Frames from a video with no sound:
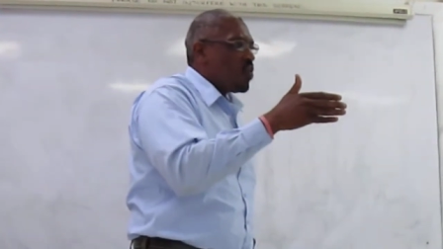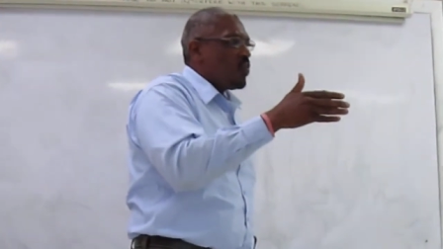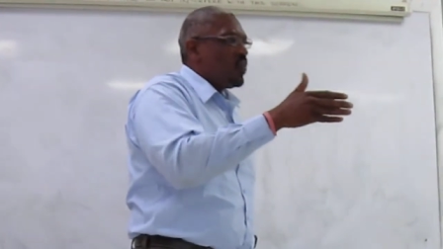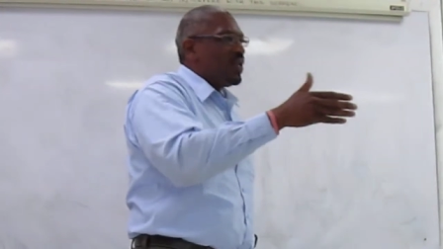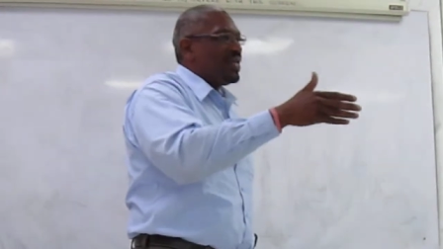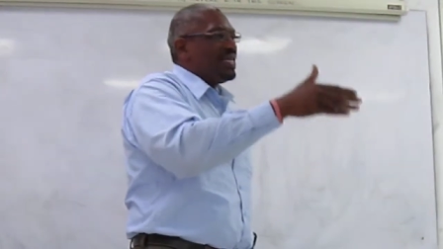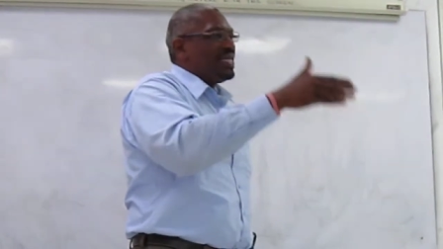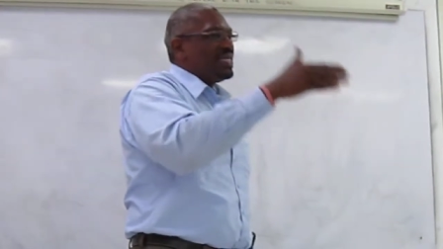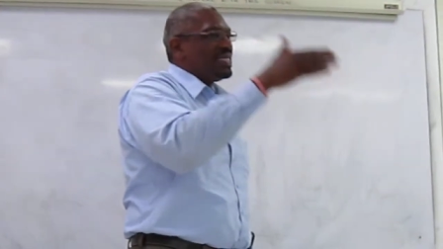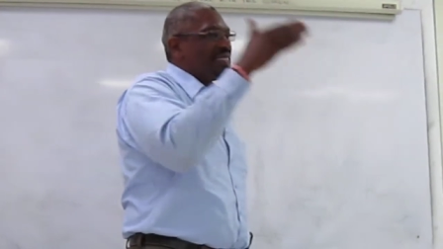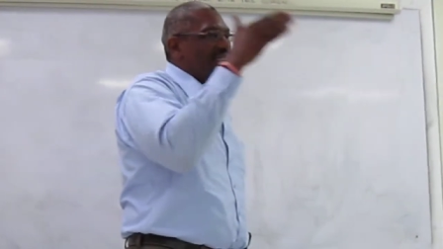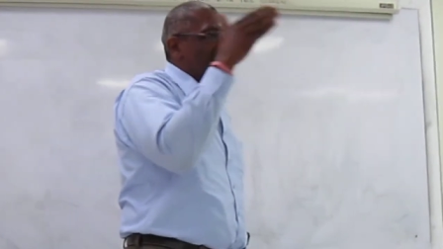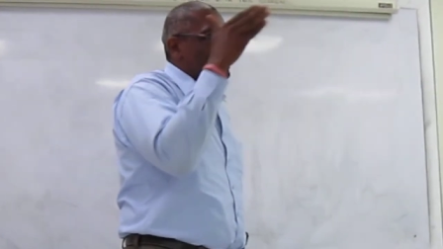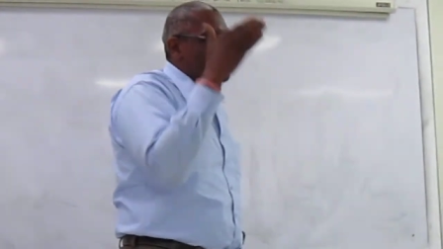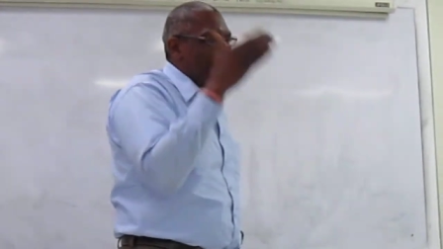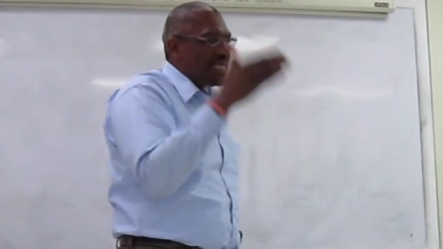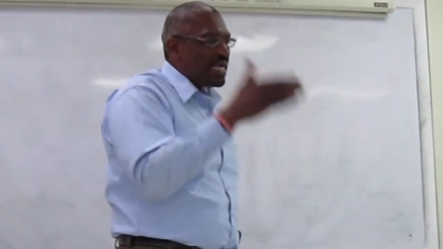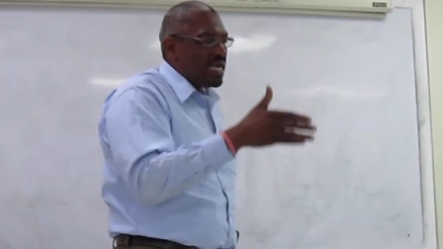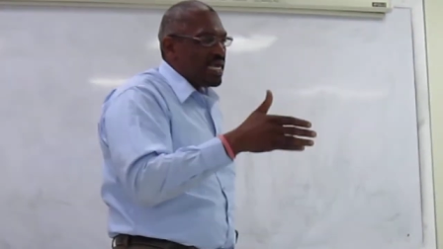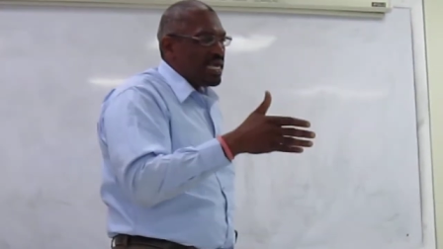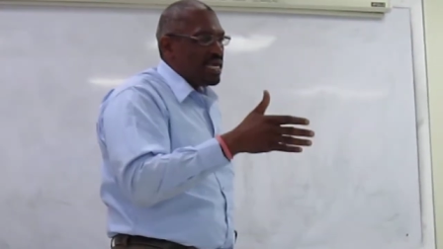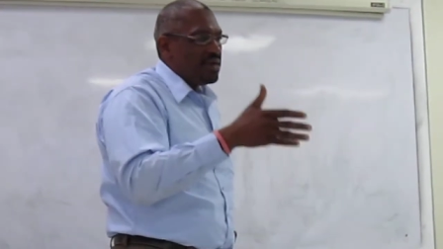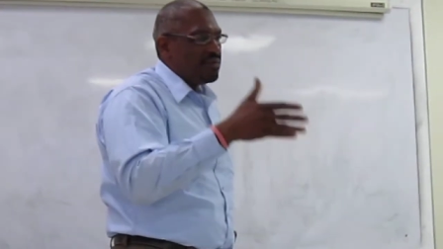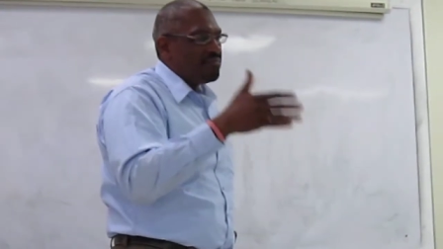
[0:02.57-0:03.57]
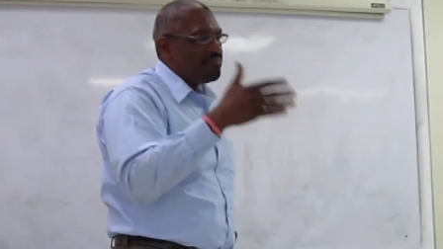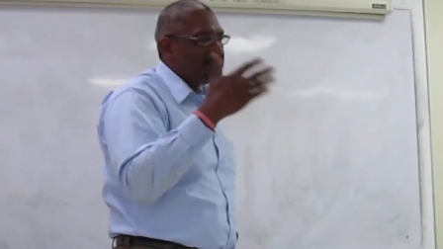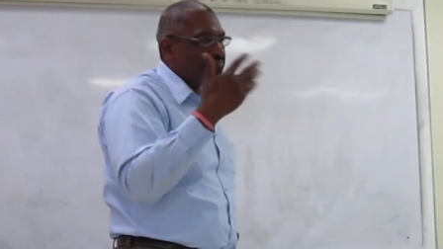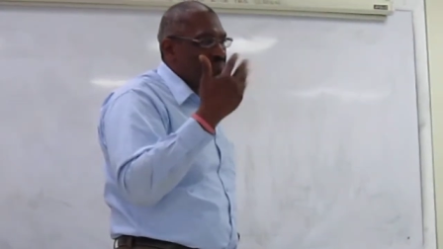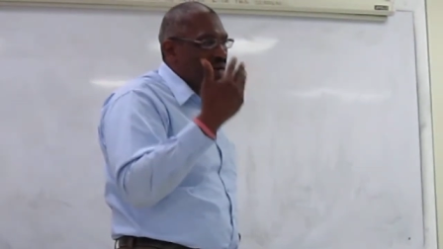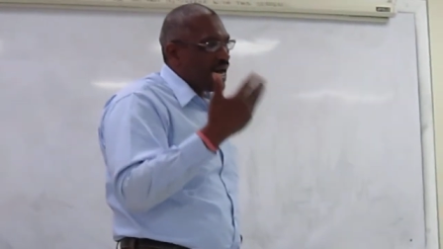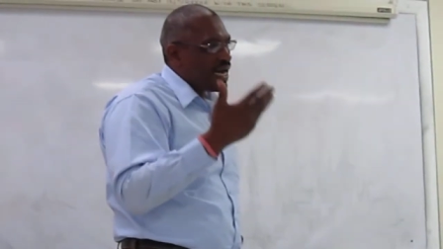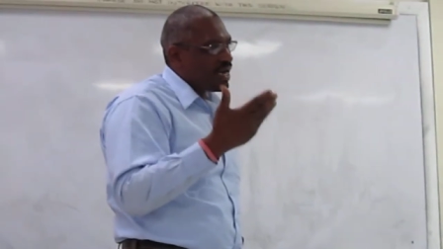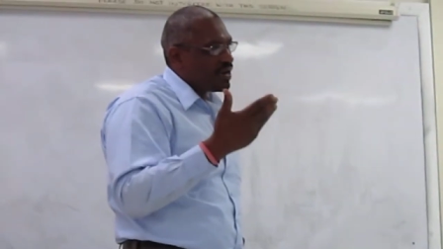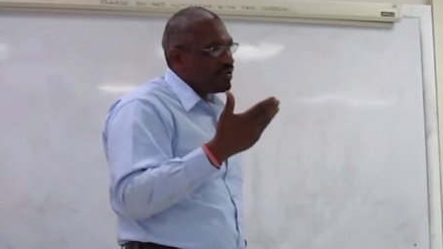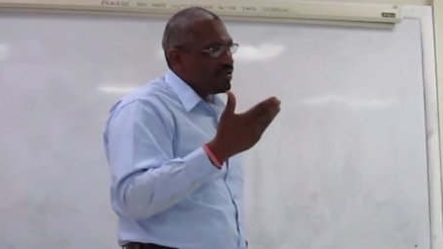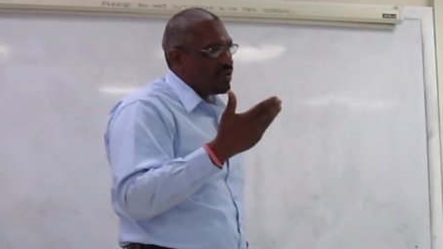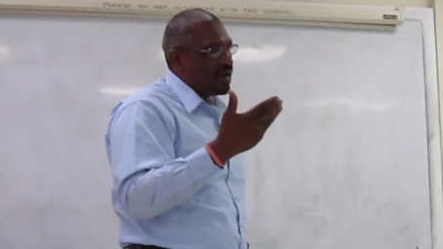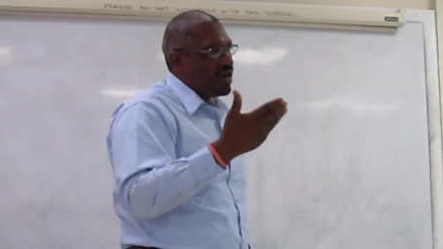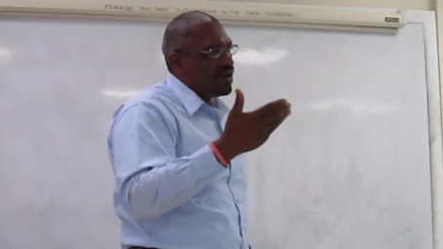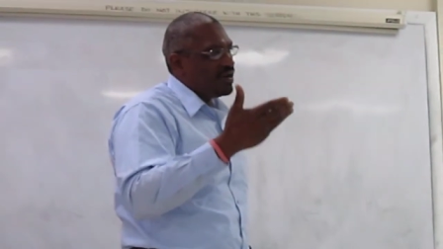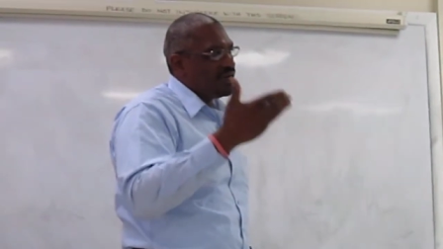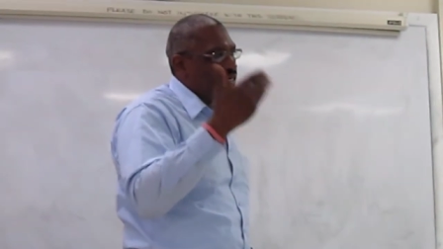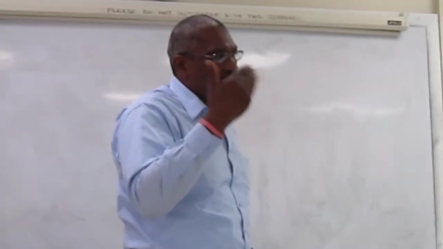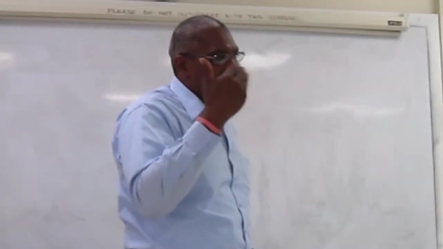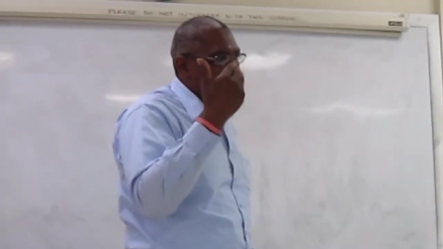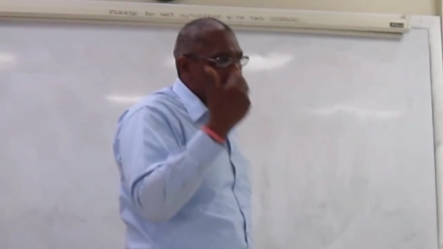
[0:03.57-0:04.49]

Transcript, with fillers: with the same background,